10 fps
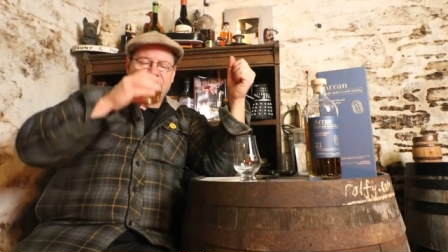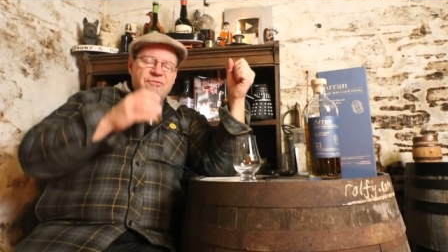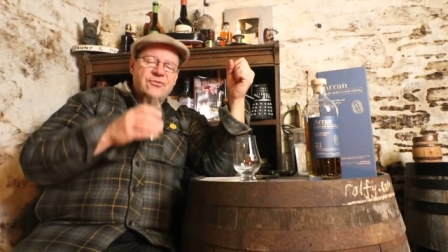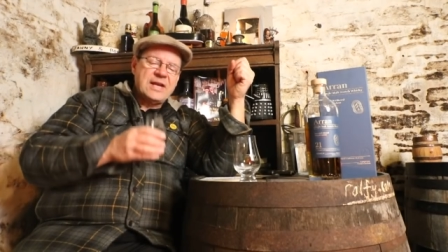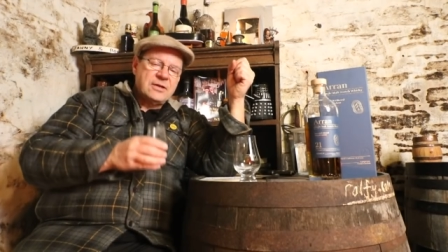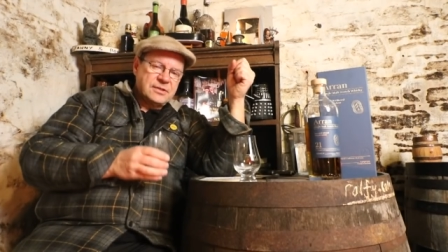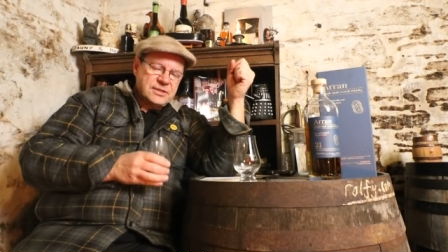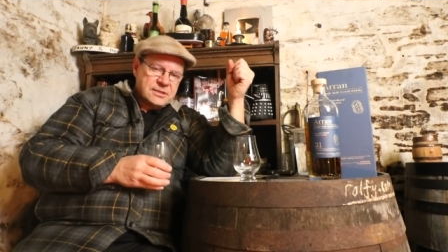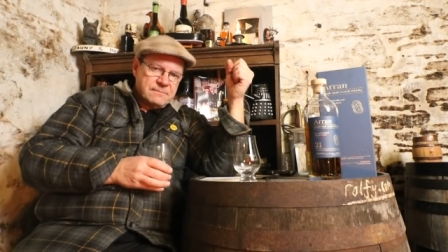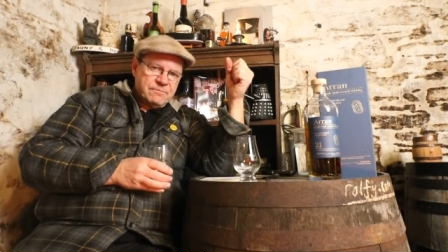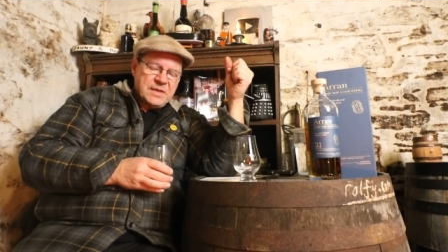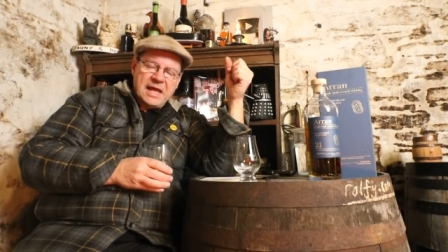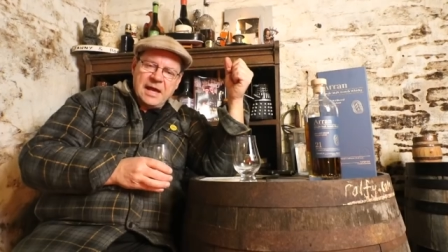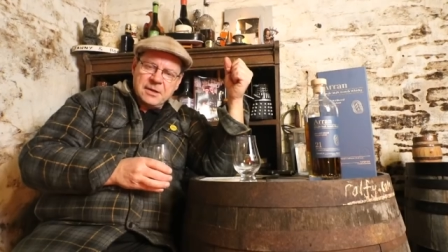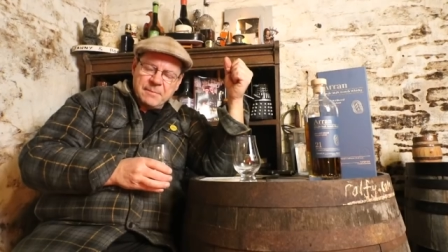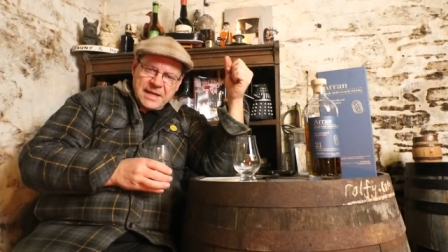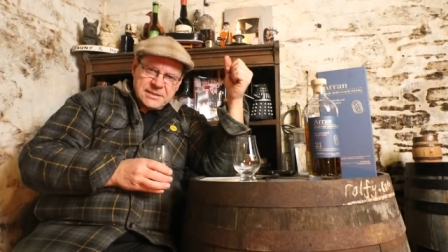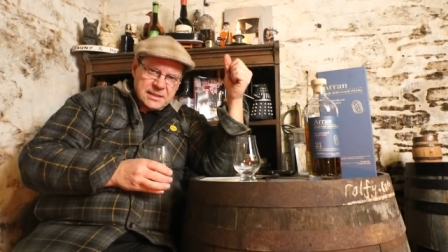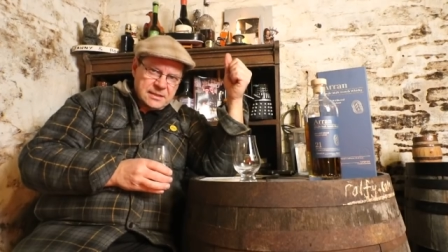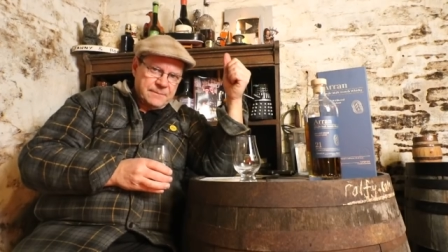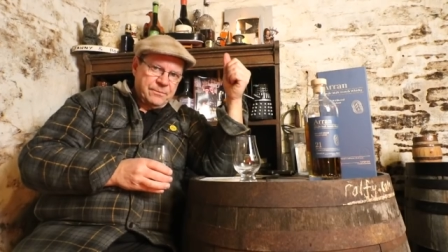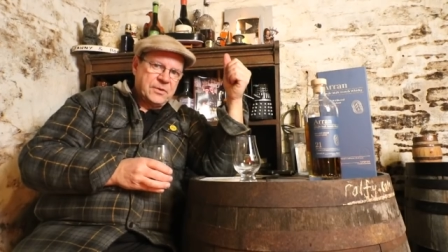fragrant, aromatic,